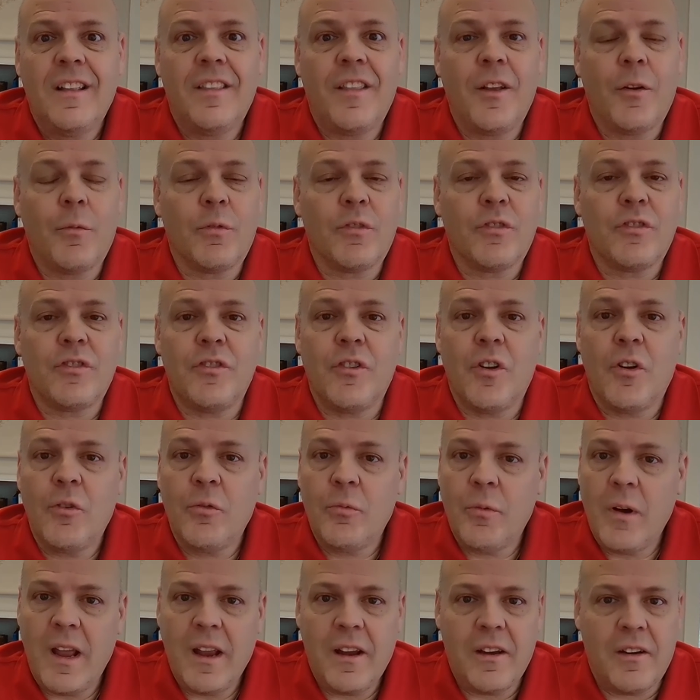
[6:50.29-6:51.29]
there was no
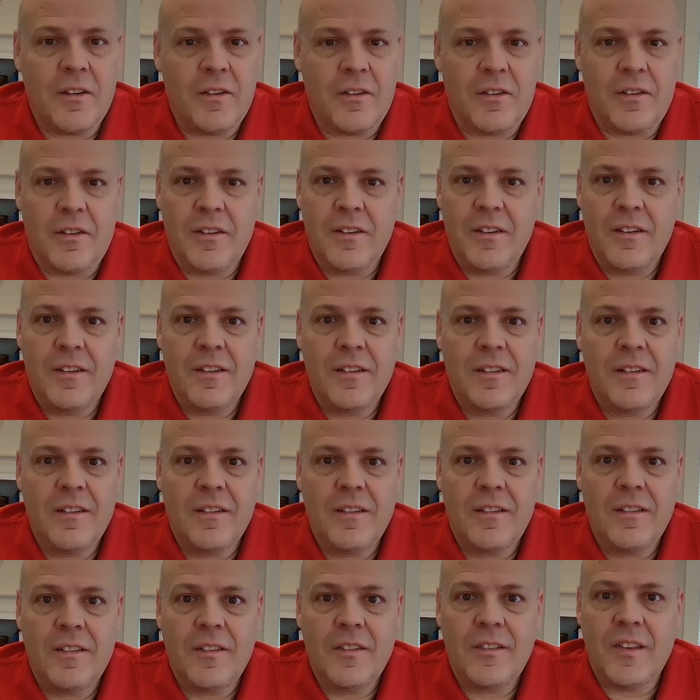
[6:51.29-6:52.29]
record
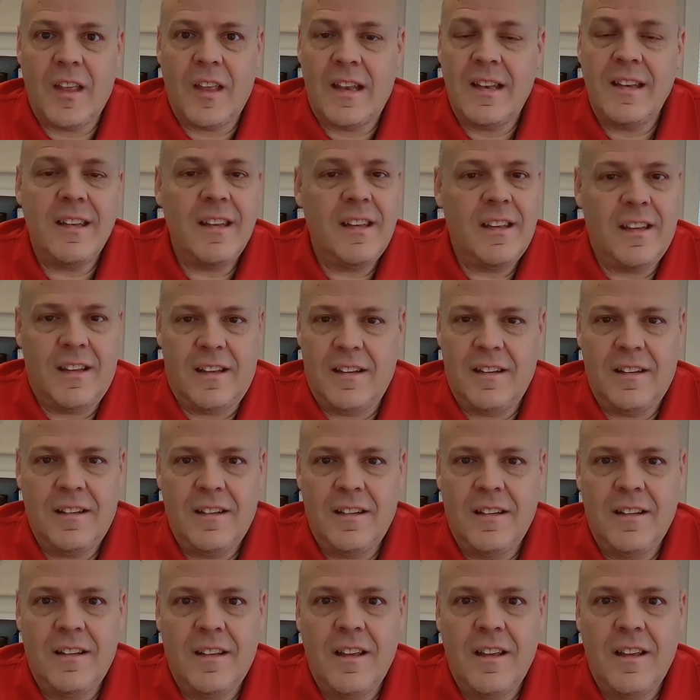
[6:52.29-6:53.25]
sent in